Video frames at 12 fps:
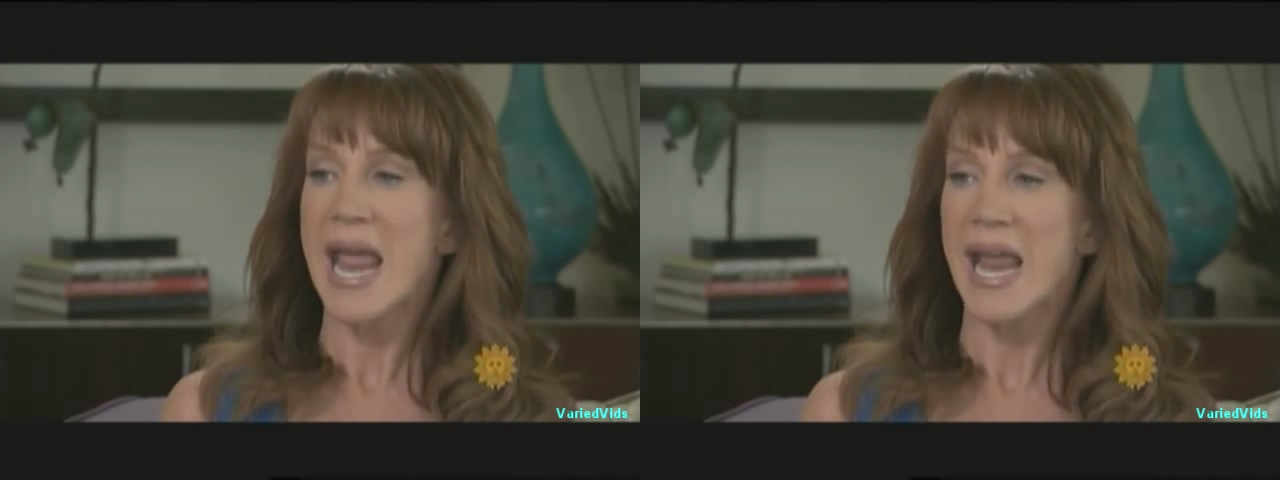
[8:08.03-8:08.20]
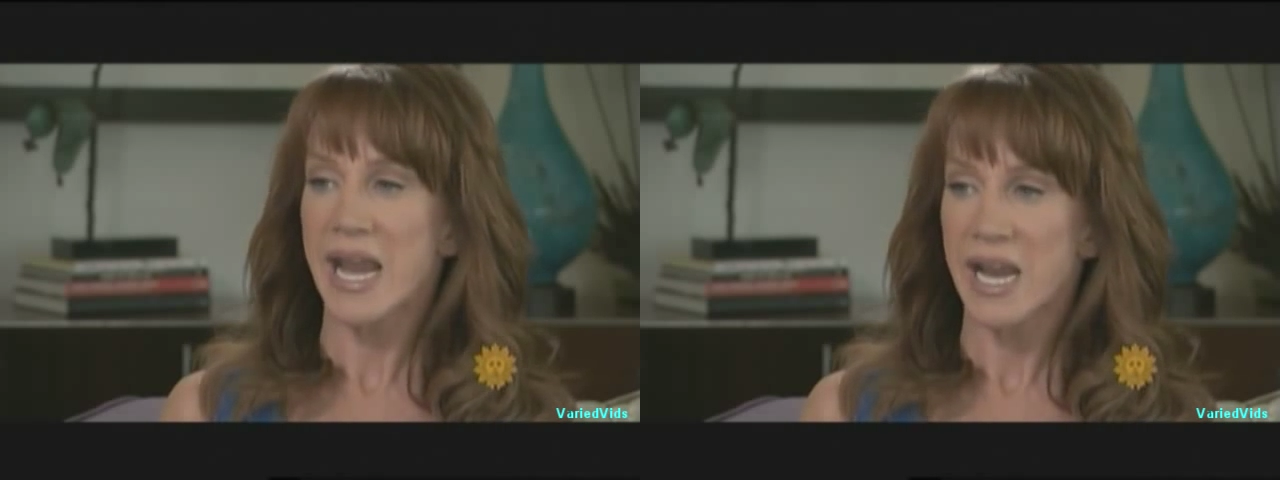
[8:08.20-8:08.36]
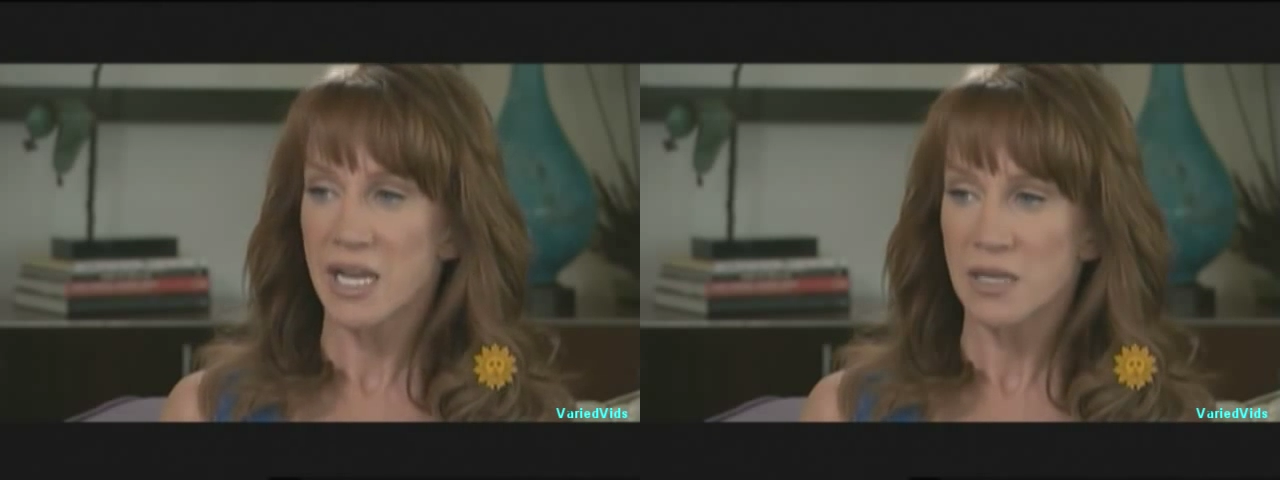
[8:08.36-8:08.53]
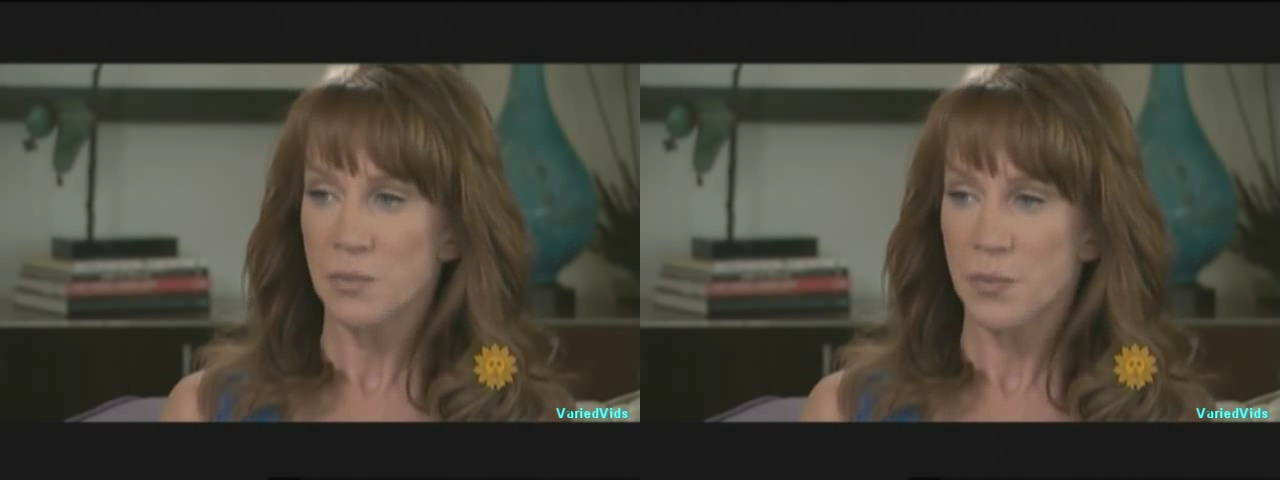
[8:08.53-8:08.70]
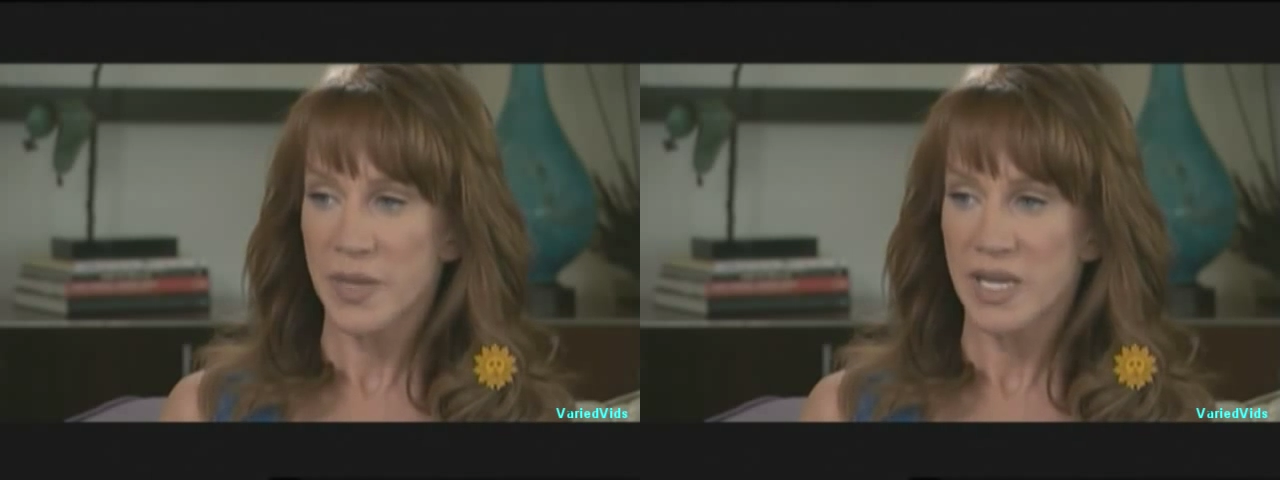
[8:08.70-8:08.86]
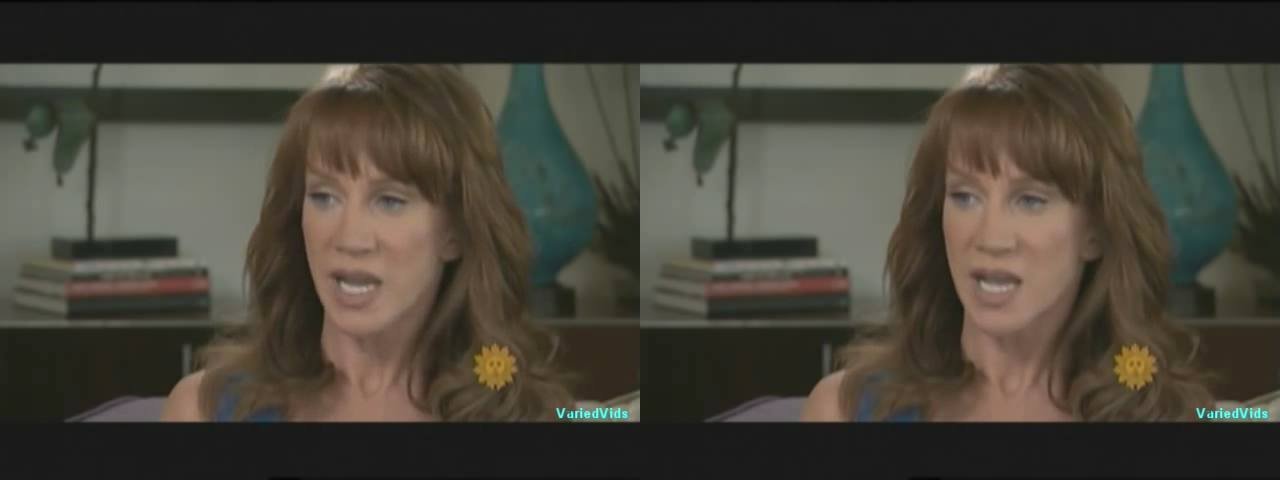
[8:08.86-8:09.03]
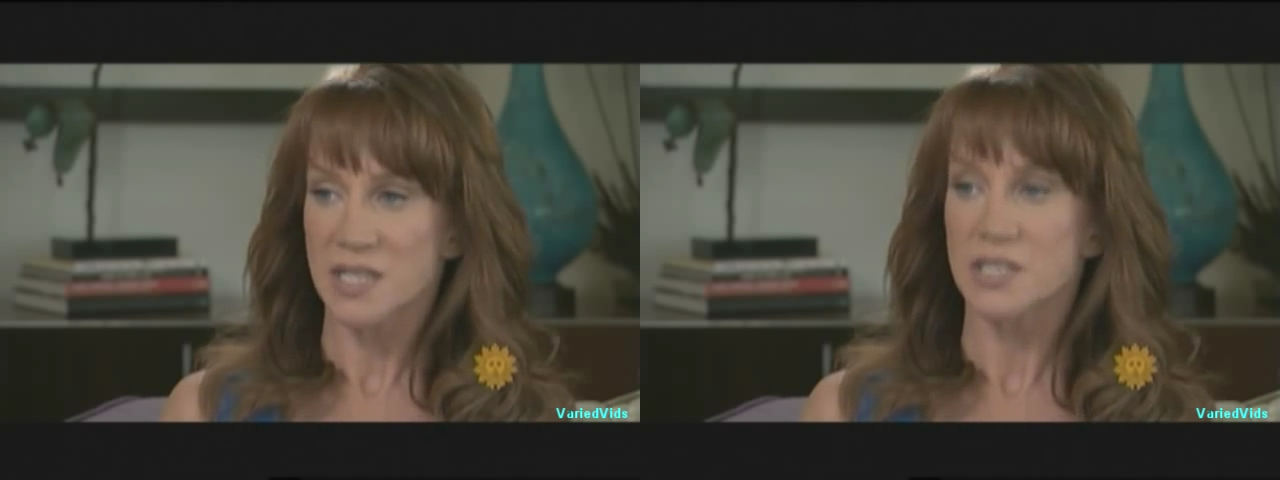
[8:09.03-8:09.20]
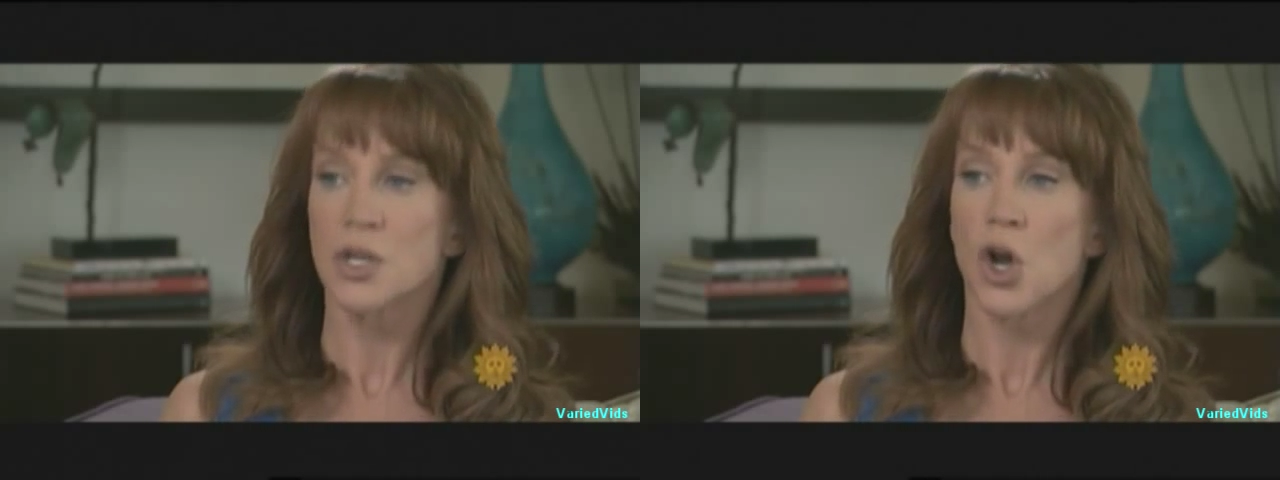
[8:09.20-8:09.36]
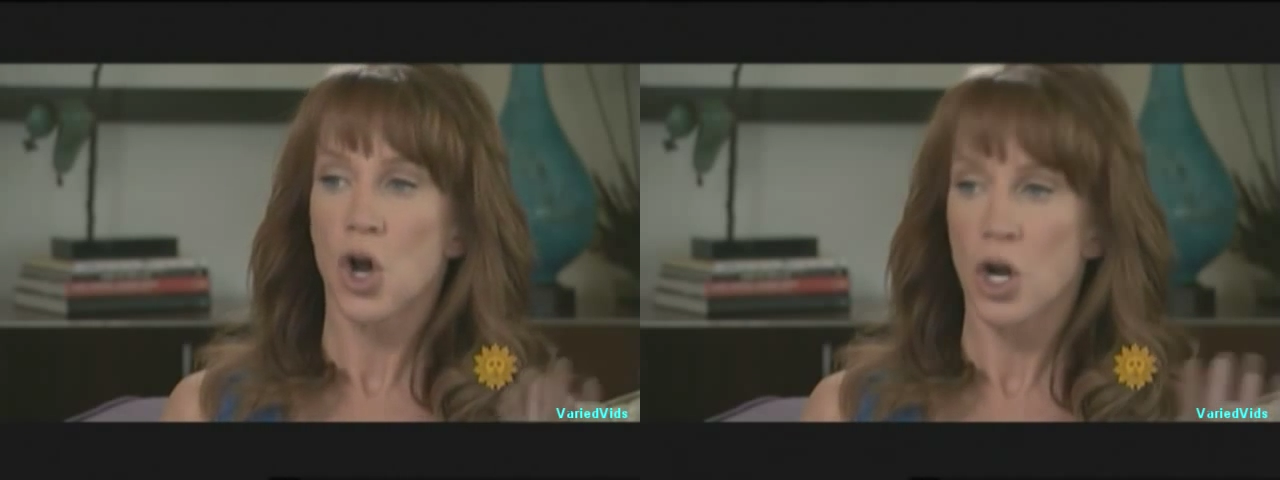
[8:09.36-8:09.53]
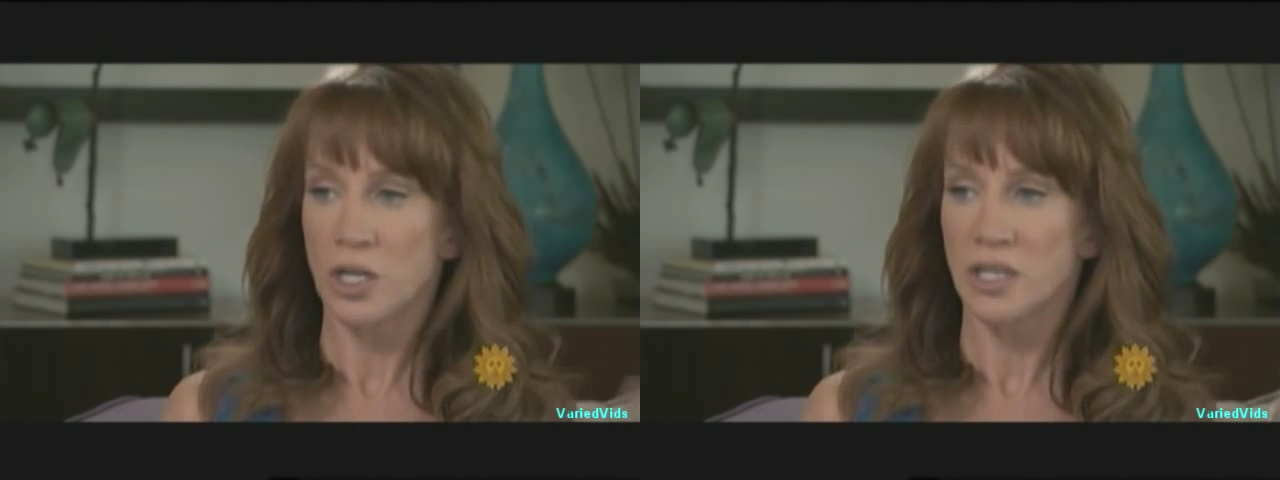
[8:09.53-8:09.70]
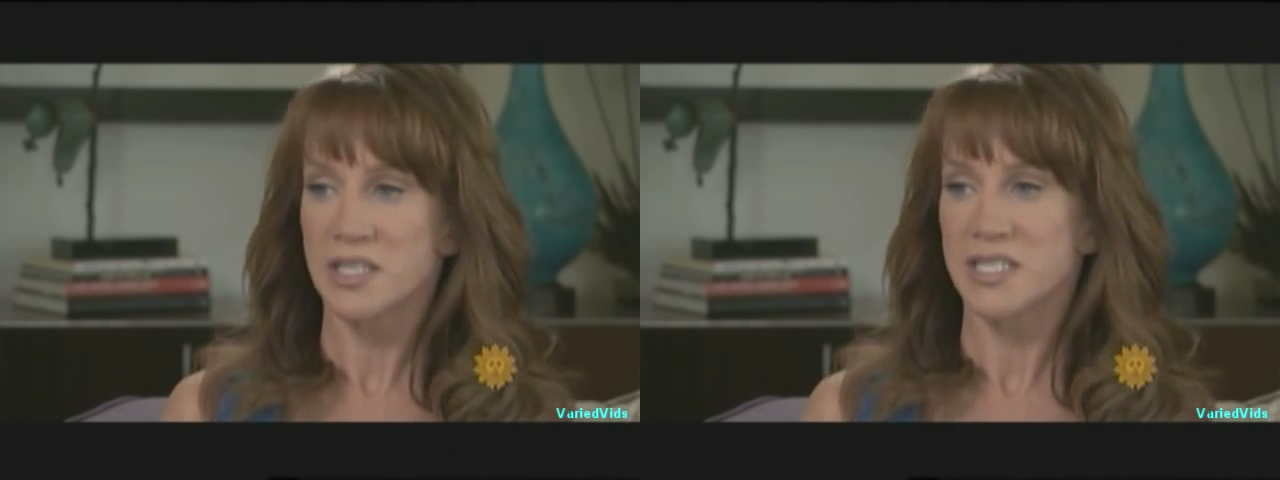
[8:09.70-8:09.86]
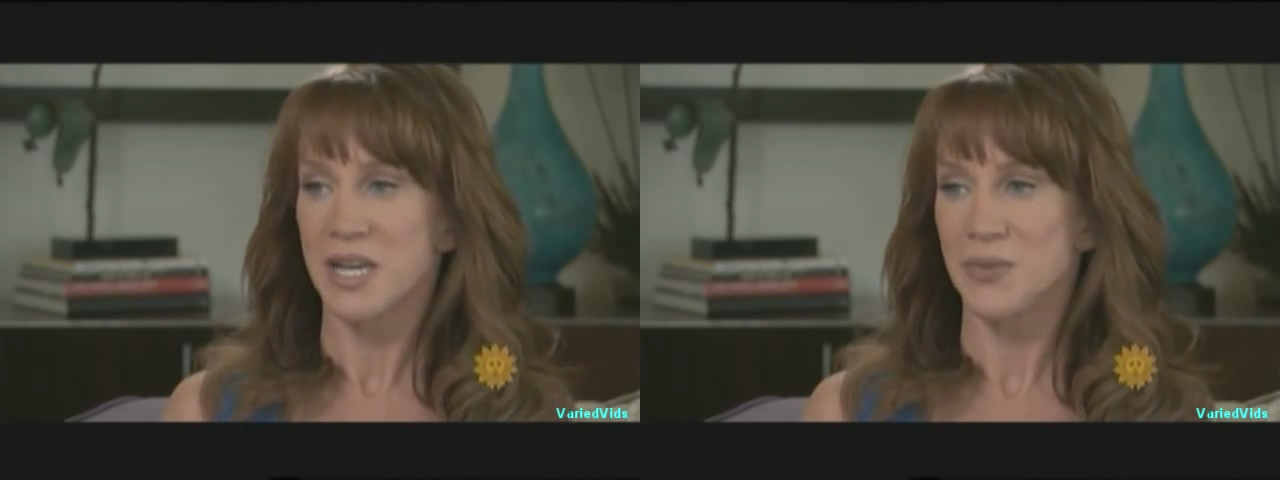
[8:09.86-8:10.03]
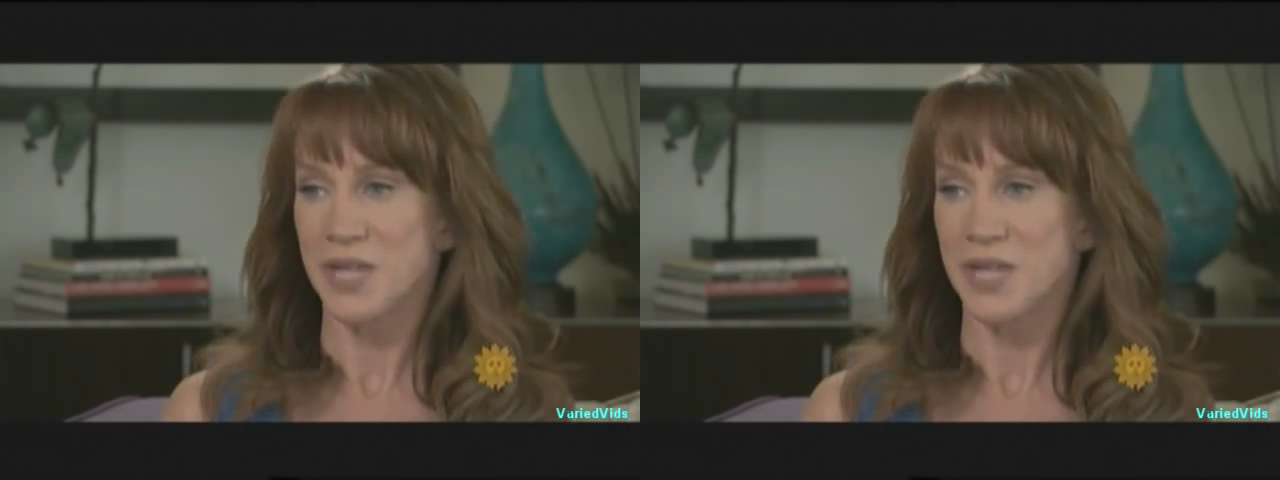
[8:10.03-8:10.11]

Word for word: and BS all at the same